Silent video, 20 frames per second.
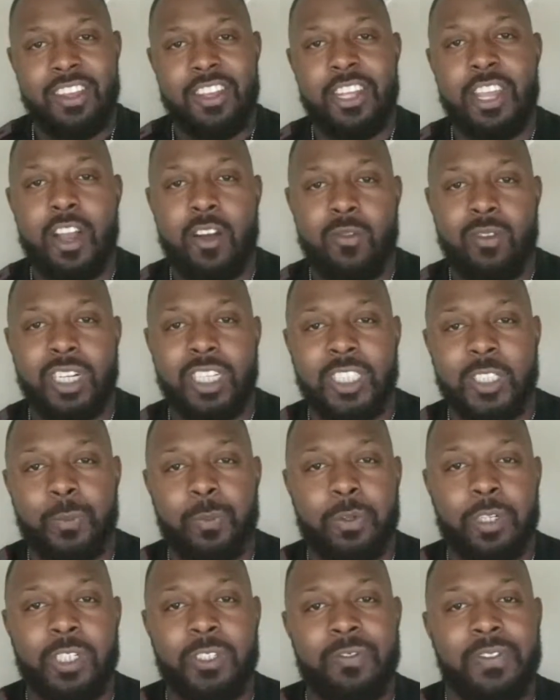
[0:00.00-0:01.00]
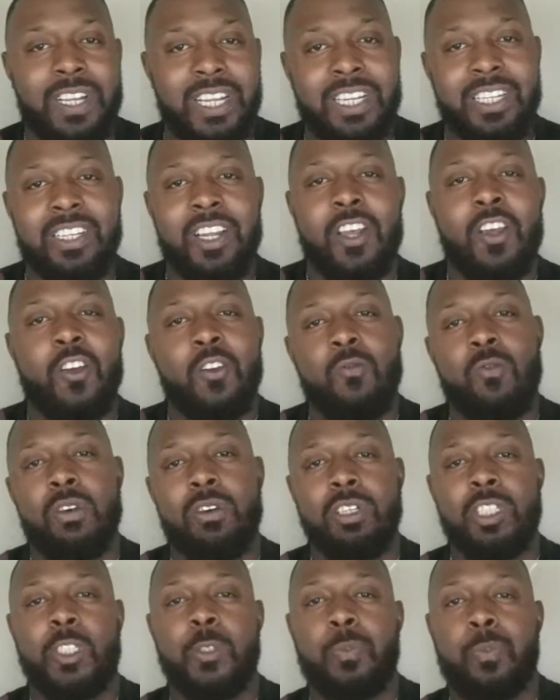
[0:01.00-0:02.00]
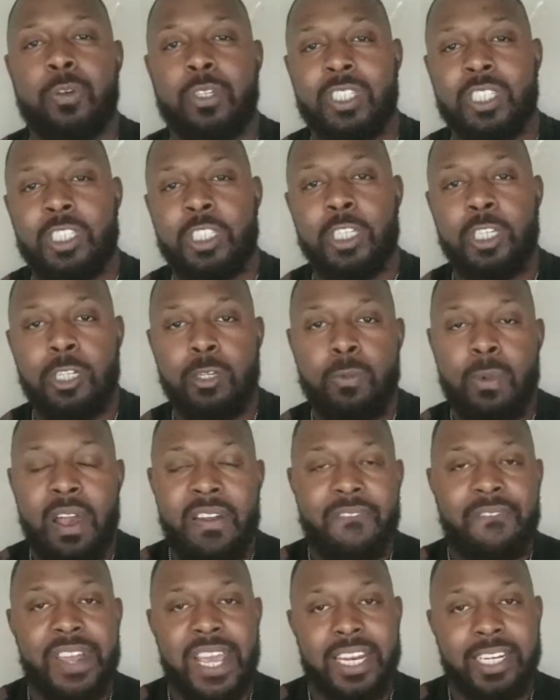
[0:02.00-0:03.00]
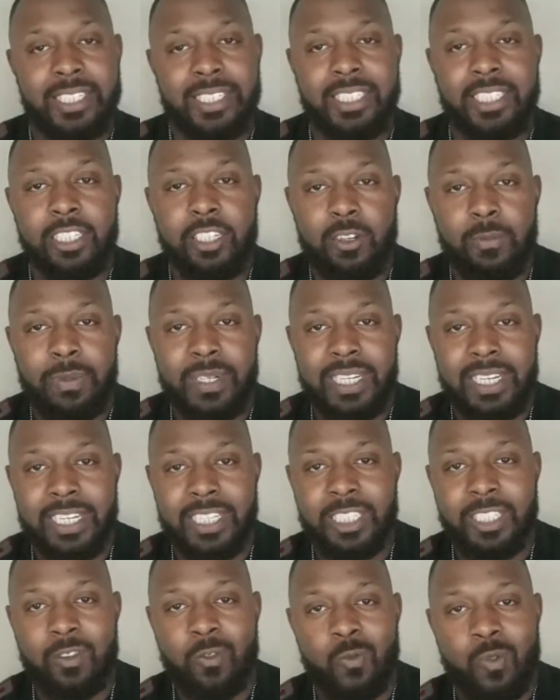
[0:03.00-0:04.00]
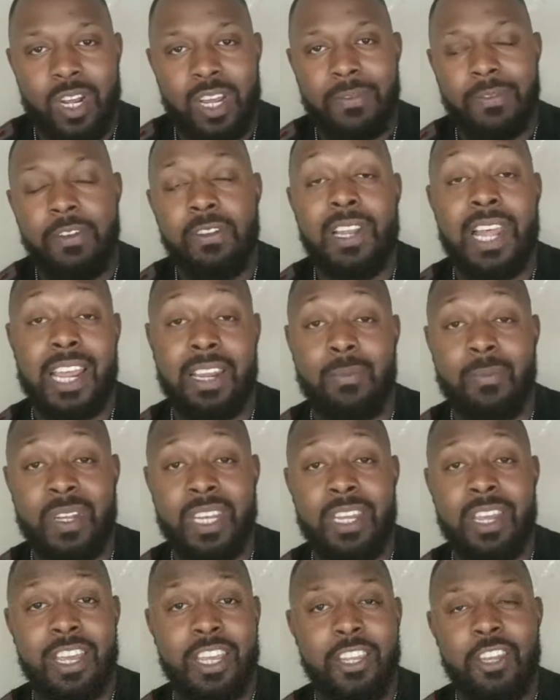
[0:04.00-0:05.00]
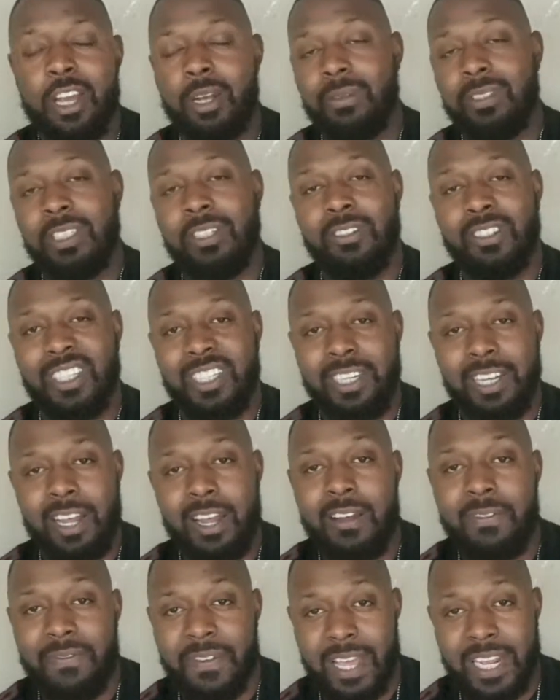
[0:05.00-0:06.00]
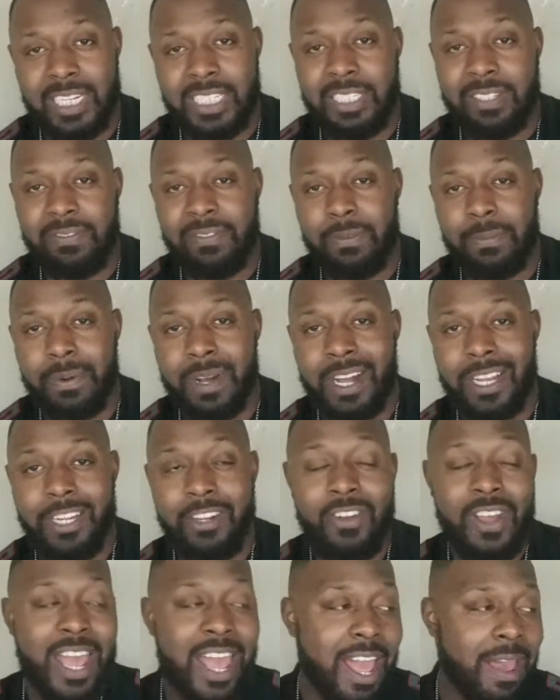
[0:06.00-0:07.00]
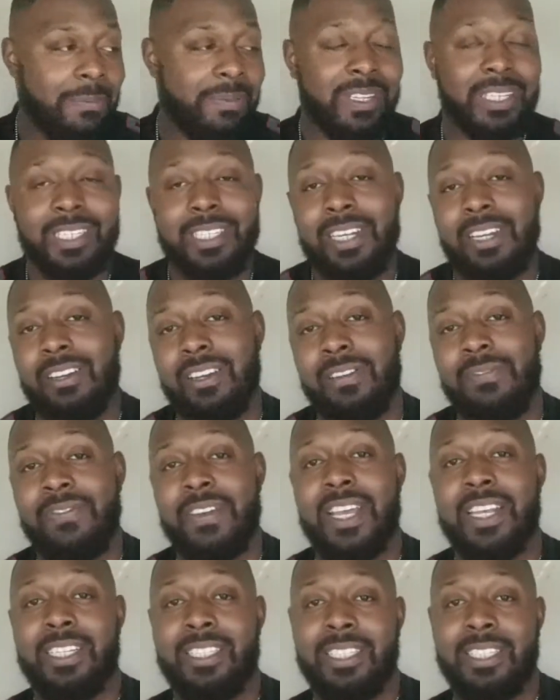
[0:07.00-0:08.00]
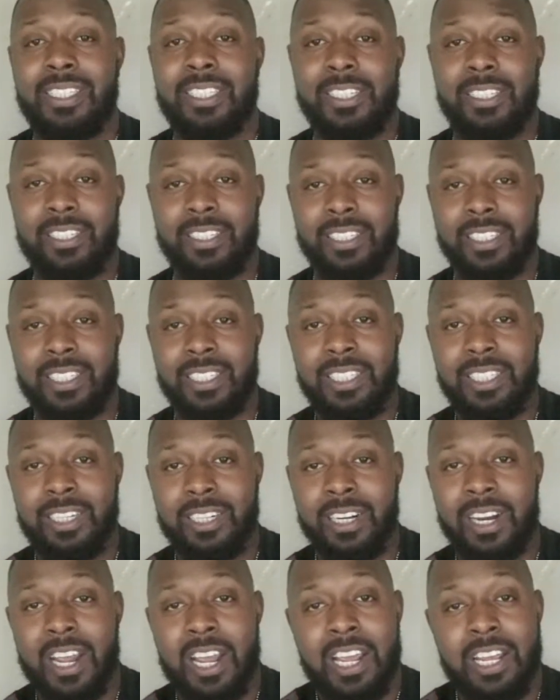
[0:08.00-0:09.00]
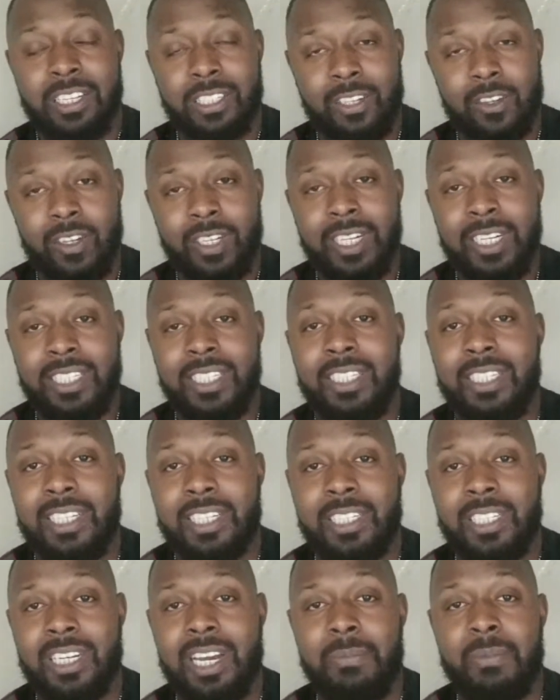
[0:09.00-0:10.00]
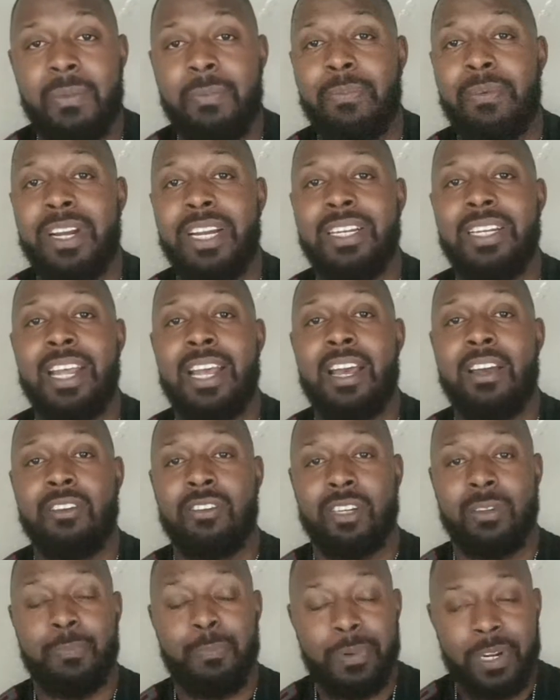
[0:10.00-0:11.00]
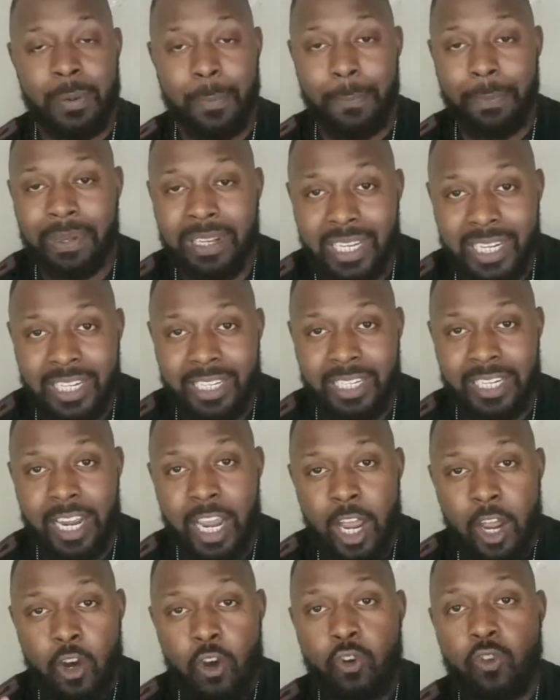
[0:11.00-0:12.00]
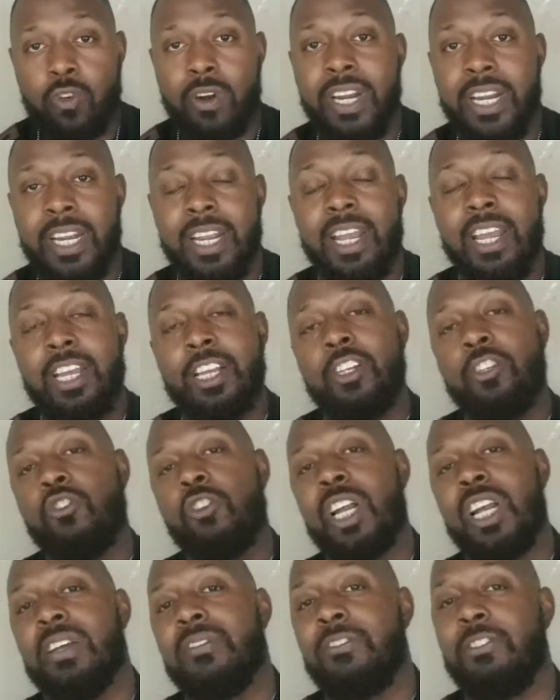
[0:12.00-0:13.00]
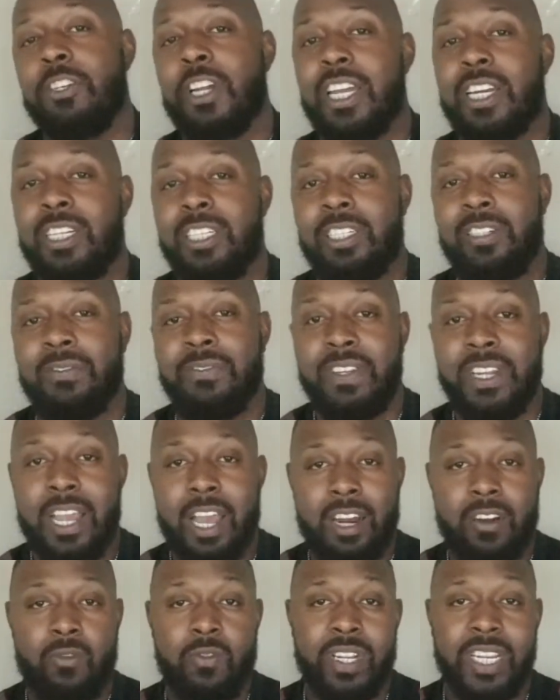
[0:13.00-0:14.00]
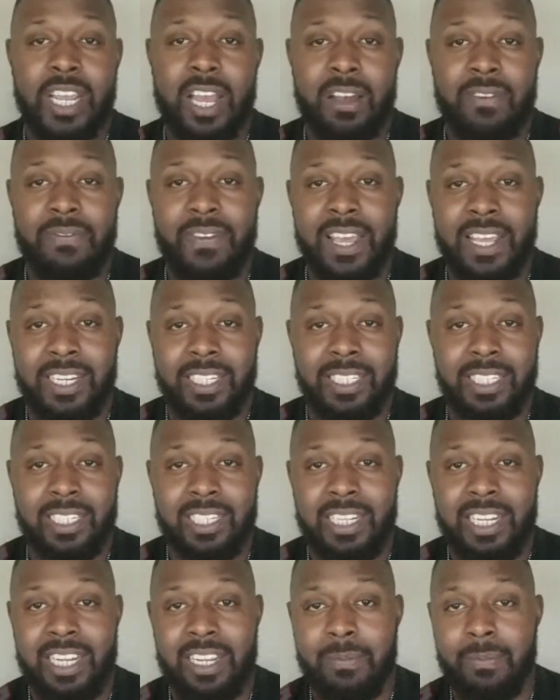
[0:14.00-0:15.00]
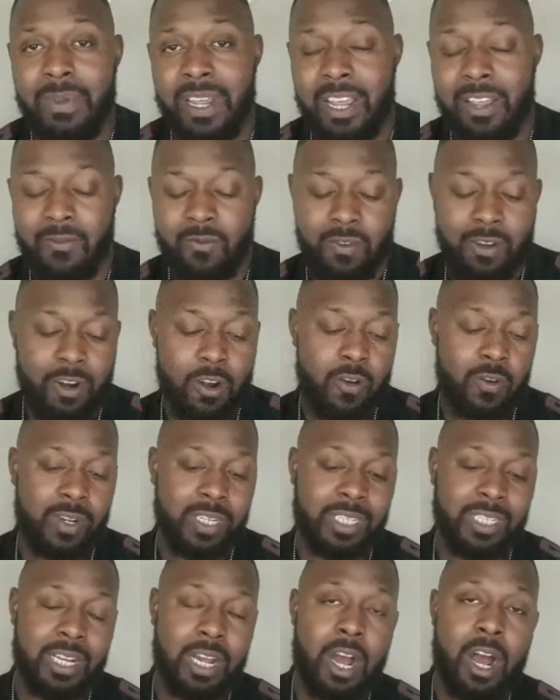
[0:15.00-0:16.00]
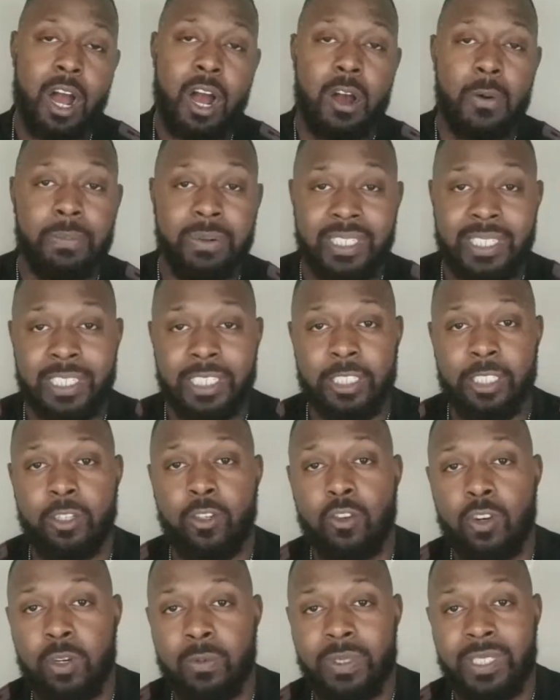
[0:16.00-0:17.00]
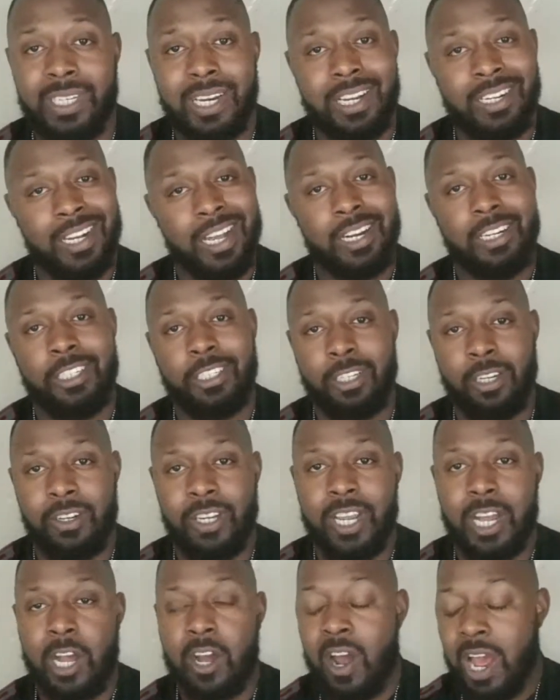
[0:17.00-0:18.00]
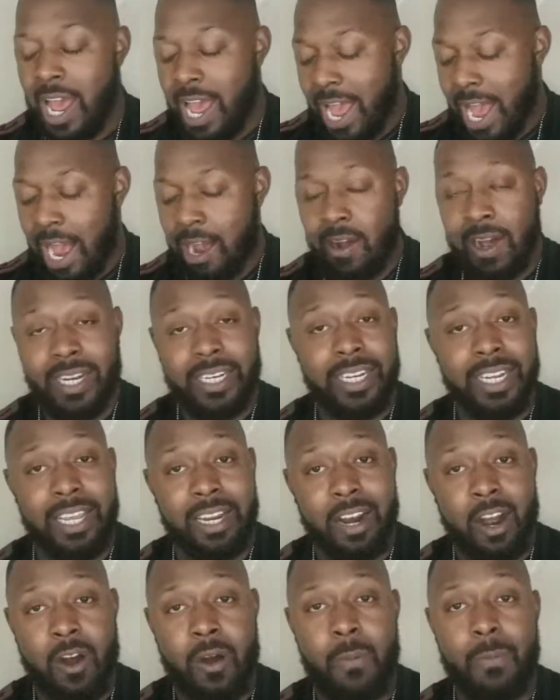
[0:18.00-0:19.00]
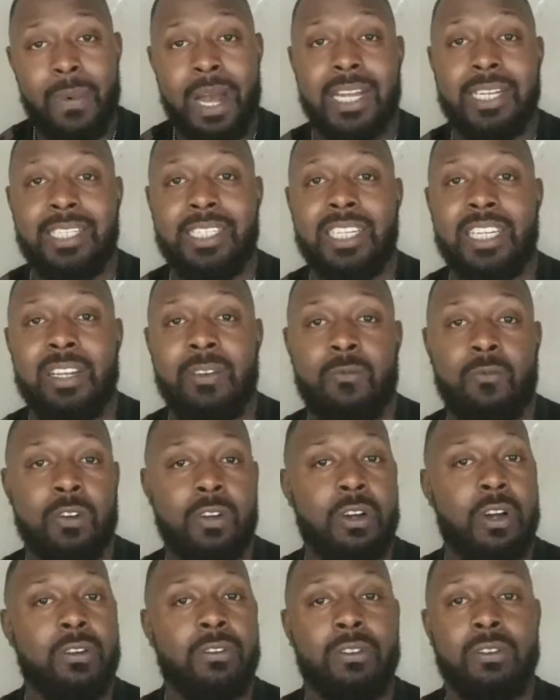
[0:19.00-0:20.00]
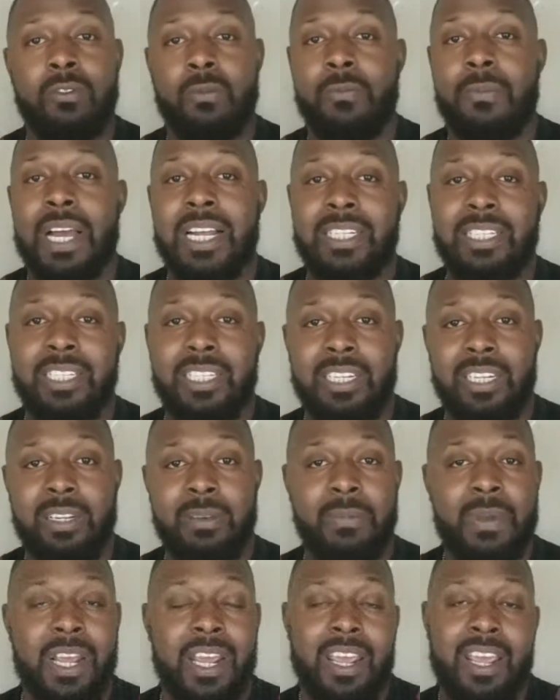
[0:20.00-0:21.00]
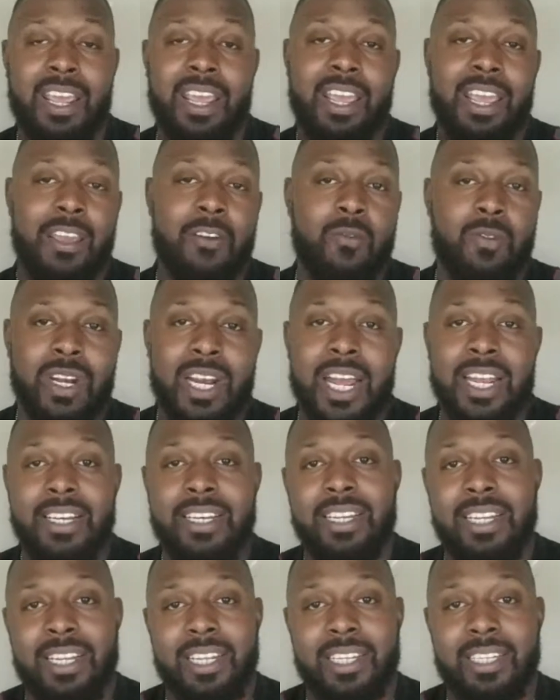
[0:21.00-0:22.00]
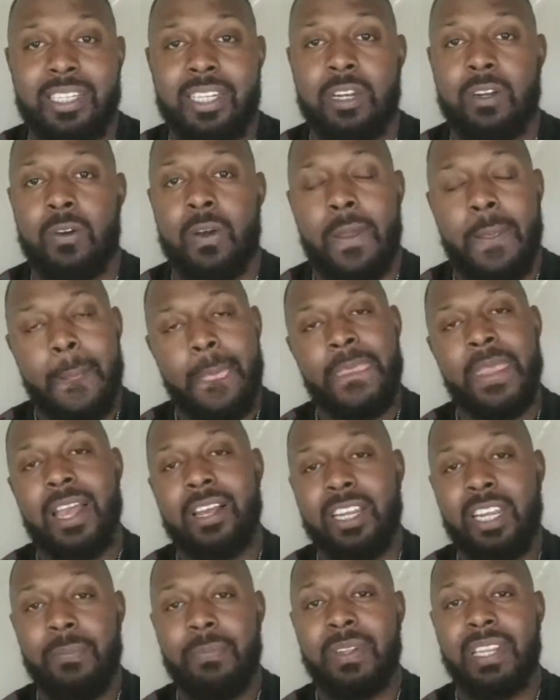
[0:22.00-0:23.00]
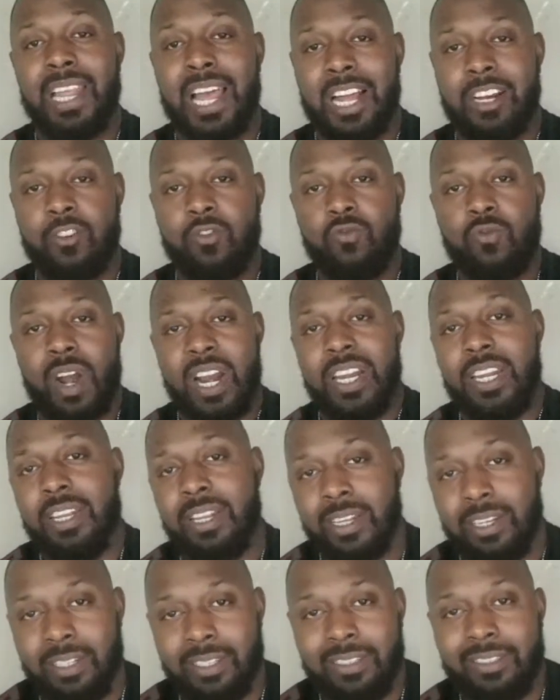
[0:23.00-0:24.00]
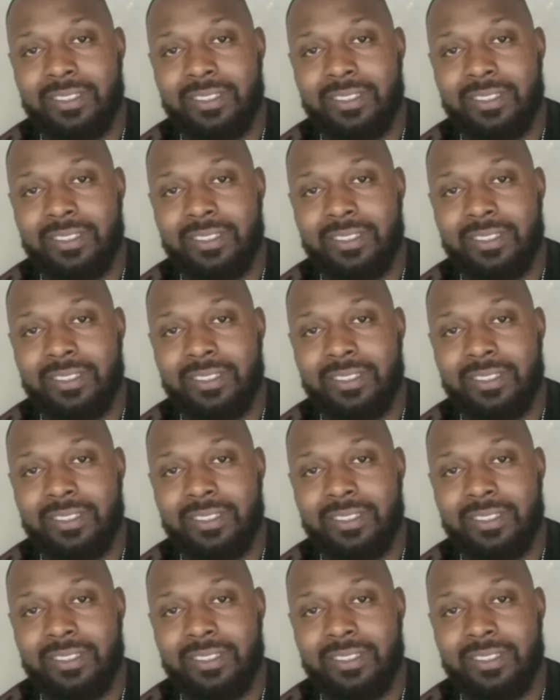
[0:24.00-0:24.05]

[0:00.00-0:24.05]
Yo, what up, sports fans? Welcome to SportsTube, FantasyTube edition, where if you like me, you absolutely love fantasy football and you happy as hell that fantasy season is here. So in this edition, I'm going to break down a completely great draft strategy for y'all to win y'all fantasy league. Man, we're going to all position groups and I'll kind of show y'all how I did on my team. We'll go through my team and what I did. So y'all keep it locked right here.